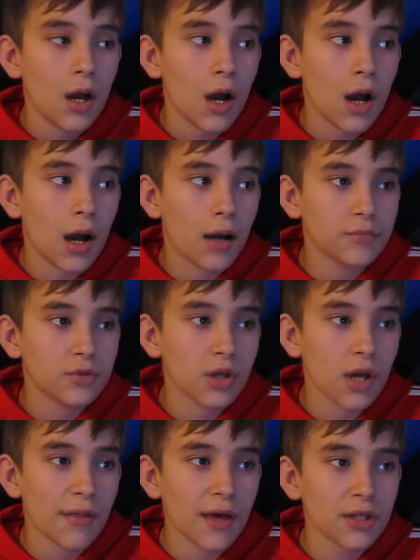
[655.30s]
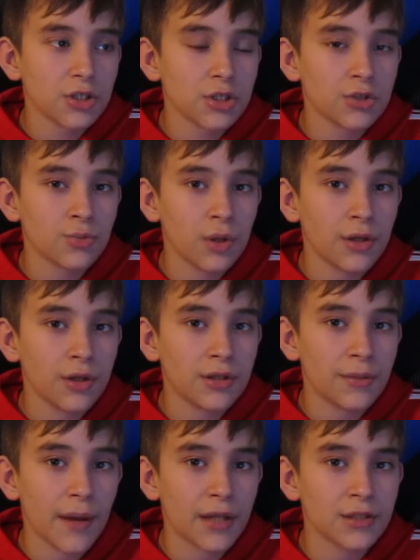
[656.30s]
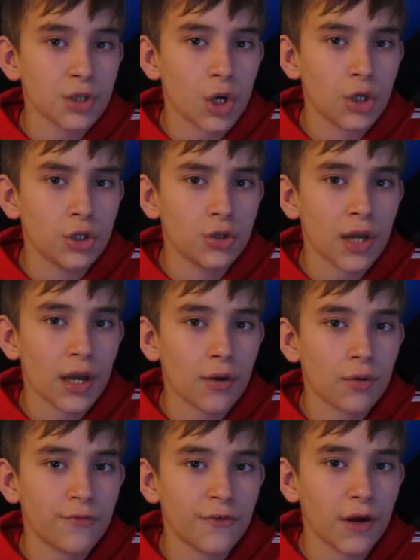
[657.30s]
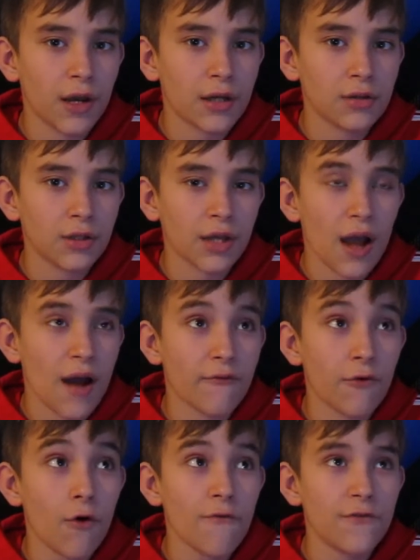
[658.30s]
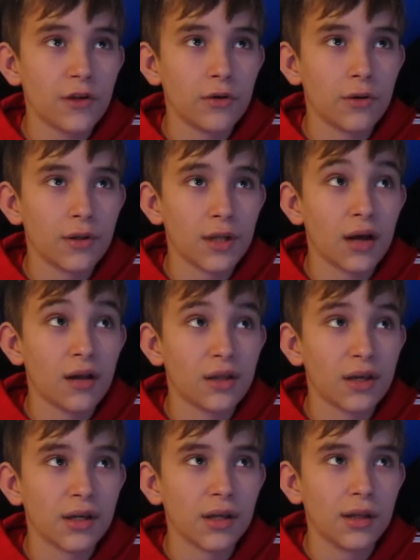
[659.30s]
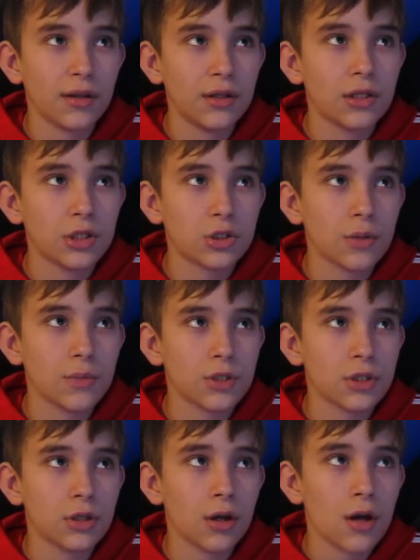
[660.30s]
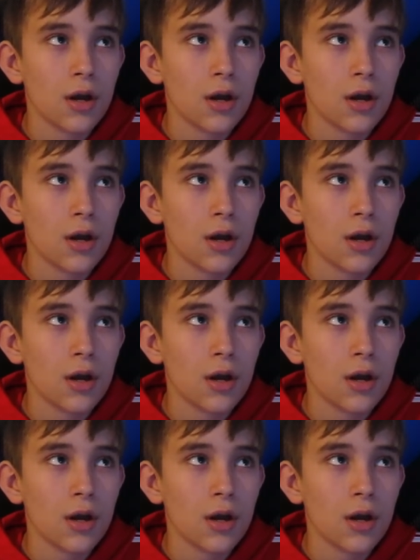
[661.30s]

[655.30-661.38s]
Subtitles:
So yeah, that's just really depends on your gecko for handling. I have a whole video on that. I'll link it in the description.